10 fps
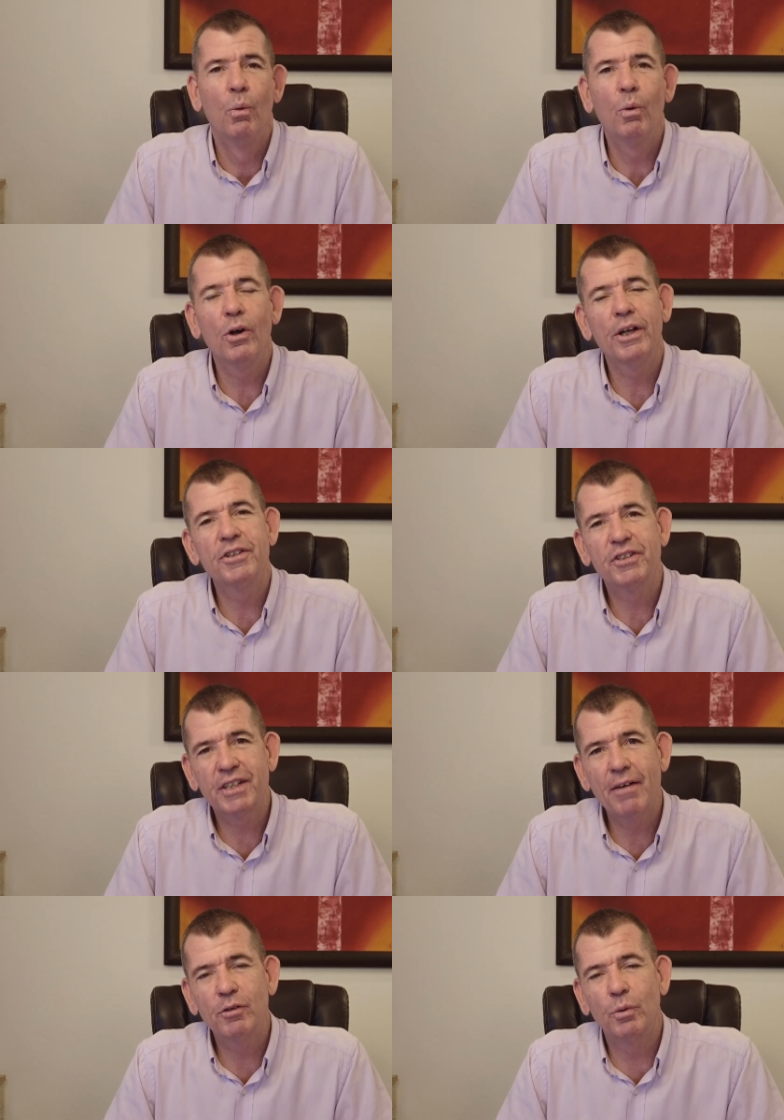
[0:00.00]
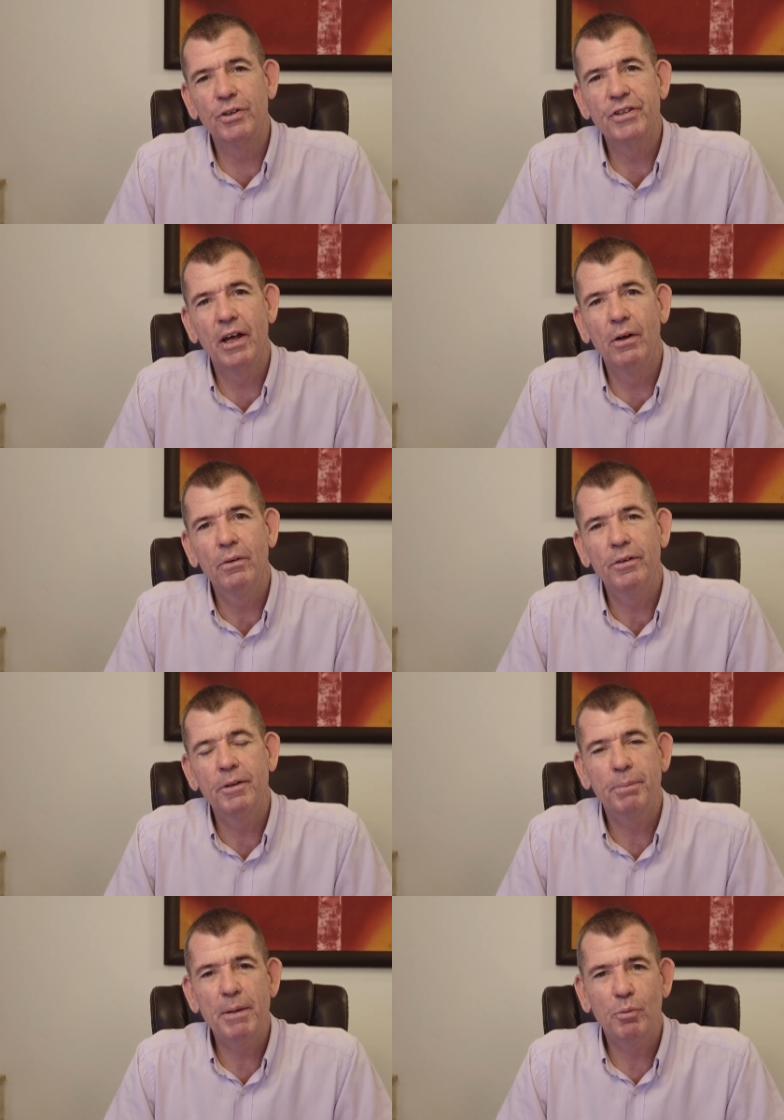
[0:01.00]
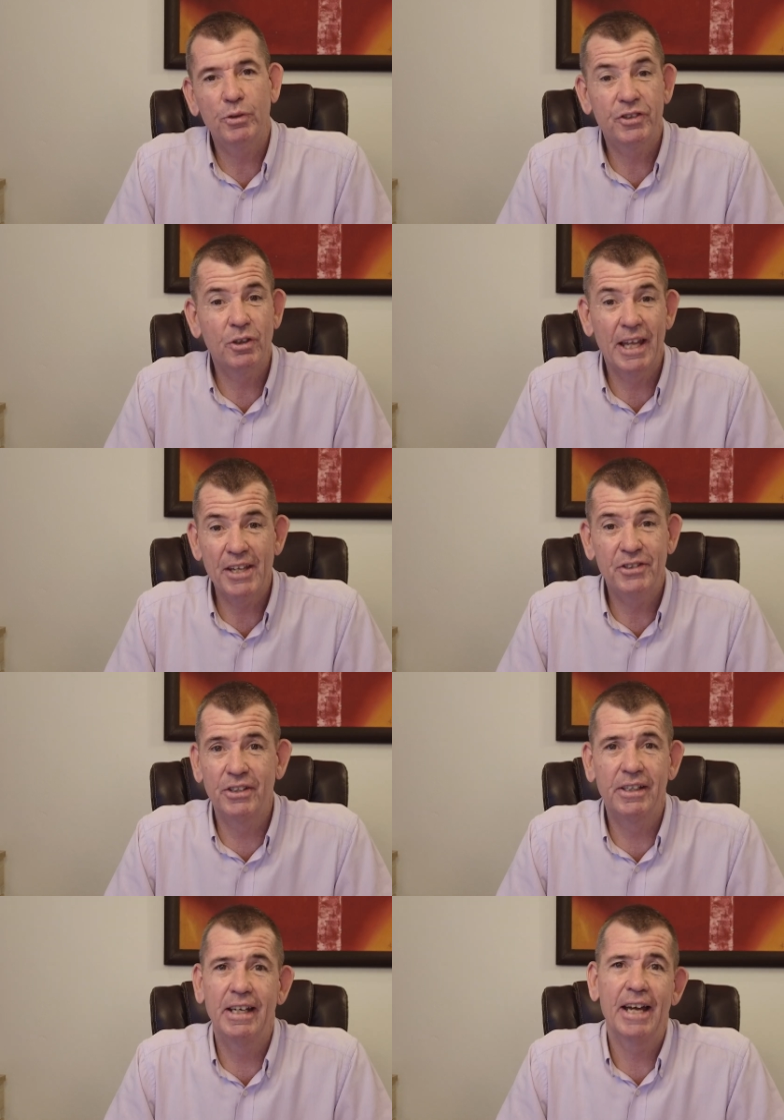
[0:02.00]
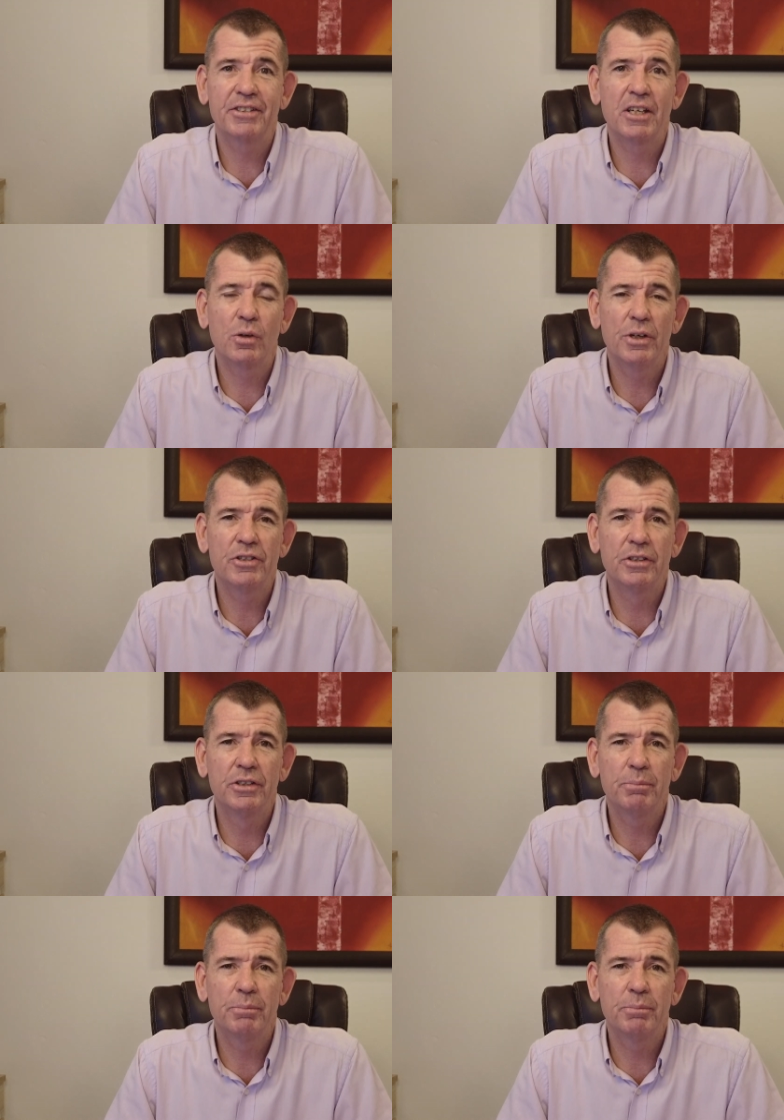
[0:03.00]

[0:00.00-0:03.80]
What I discovered was, though, that people were still hesitant in asking questions.